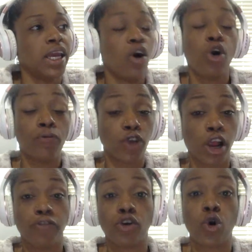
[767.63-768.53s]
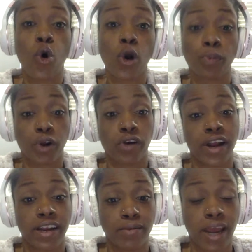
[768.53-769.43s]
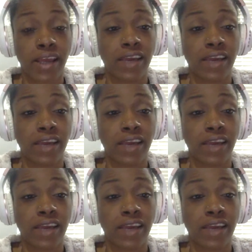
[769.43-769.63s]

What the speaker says: or sorry, for corporate credit, right?